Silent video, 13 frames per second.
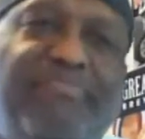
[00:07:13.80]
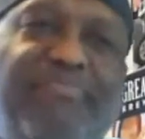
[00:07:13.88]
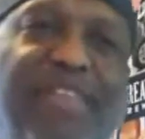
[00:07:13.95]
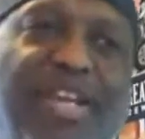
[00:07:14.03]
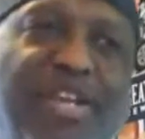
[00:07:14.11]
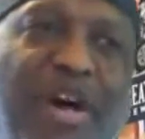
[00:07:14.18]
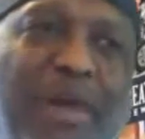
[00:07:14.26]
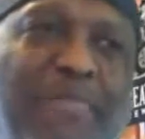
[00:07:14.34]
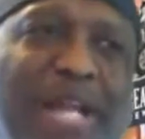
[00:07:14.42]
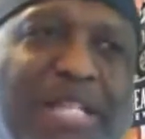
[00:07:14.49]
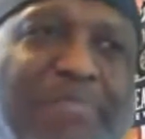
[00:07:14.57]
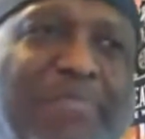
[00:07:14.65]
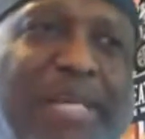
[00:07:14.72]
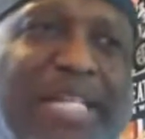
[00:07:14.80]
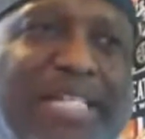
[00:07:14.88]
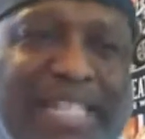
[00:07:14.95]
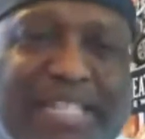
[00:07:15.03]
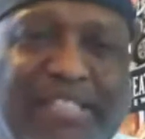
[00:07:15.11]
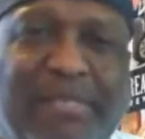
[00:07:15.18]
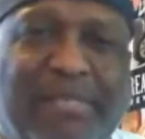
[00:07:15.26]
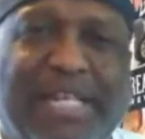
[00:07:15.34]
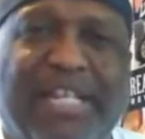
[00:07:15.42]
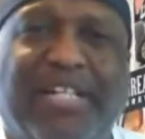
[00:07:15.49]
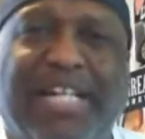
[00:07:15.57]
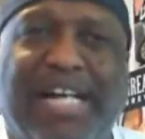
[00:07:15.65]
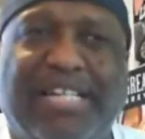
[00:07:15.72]
you know, I'm not as big as like some of the
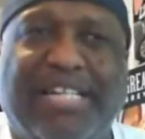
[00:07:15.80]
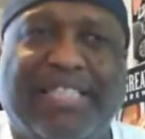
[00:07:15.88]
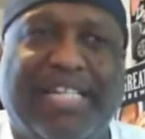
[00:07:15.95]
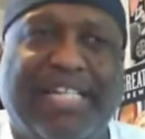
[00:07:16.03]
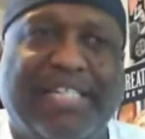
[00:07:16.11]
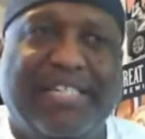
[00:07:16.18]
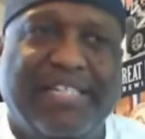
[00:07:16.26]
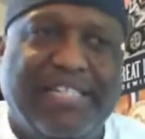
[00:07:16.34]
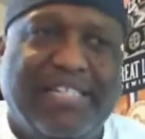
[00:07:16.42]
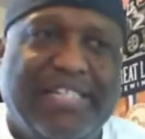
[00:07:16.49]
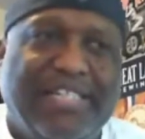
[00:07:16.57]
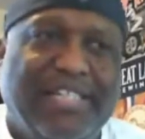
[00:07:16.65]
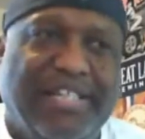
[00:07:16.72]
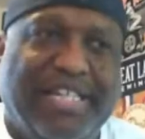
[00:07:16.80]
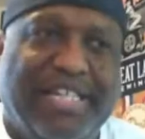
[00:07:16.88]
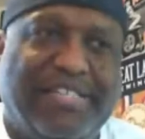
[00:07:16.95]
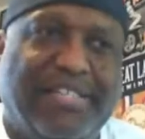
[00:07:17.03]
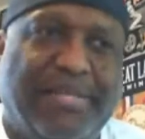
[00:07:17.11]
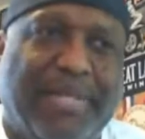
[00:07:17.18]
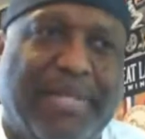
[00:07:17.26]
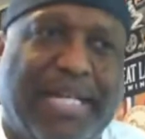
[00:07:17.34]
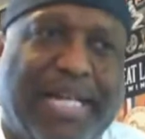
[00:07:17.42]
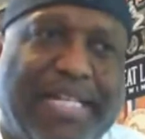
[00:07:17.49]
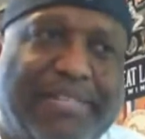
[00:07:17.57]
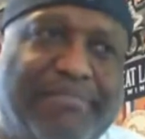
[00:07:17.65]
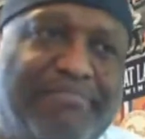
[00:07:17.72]
other guys. Like you look at someone
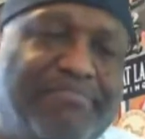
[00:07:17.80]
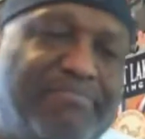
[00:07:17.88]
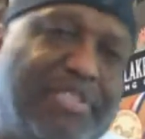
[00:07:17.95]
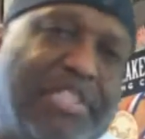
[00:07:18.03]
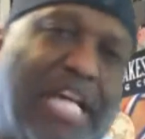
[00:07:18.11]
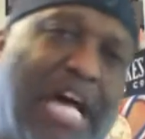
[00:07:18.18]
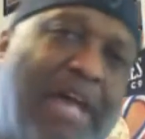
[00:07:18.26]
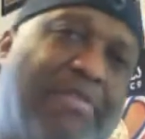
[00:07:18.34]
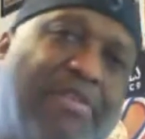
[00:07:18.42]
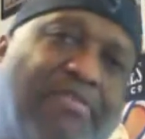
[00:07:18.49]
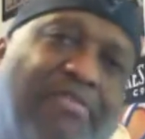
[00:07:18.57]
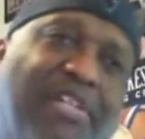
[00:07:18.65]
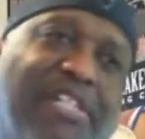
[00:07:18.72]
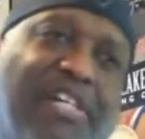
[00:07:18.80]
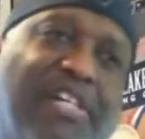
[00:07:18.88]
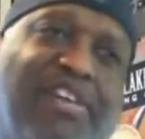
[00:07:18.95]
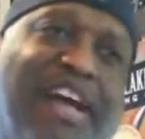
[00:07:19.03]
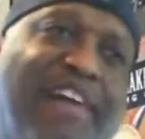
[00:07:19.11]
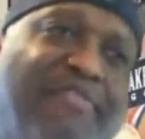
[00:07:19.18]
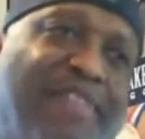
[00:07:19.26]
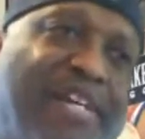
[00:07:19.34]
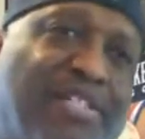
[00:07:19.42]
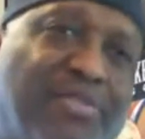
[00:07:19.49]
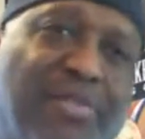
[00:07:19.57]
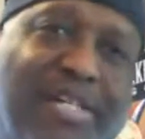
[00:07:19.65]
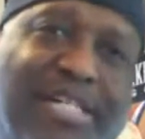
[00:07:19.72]
like Simon on Real Ale Craft
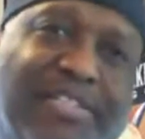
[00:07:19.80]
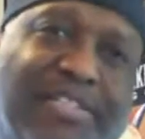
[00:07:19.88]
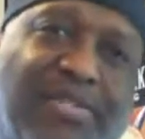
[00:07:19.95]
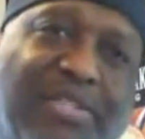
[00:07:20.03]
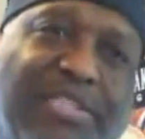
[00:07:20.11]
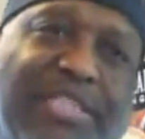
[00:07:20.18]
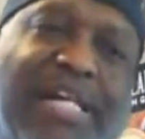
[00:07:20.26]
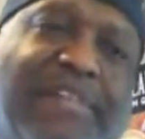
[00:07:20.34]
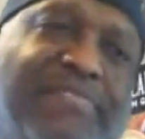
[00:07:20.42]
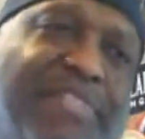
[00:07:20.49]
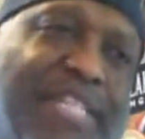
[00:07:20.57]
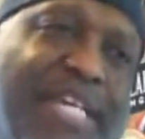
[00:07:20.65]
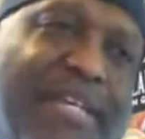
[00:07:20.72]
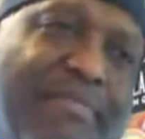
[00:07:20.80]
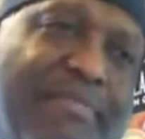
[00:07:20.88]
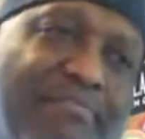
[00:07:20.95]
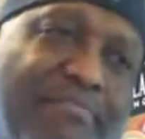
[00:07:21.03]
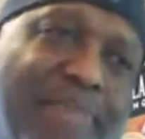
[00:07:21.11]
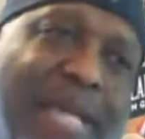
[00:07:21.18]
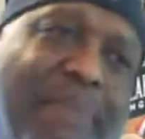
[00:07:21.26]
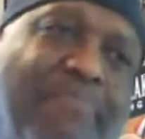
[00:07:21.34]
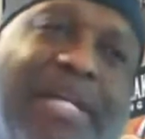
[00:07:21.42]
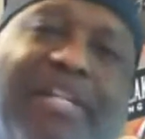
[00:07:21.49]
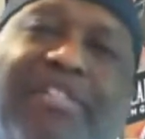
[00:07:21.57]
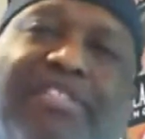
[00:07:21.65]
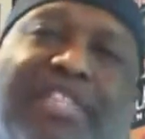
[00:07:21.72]
Ales, where he's doing stuff and they make
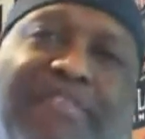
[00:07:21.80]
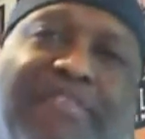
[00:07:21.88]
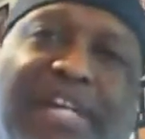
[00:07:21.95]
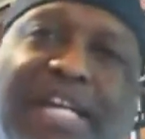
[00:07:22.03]
beers after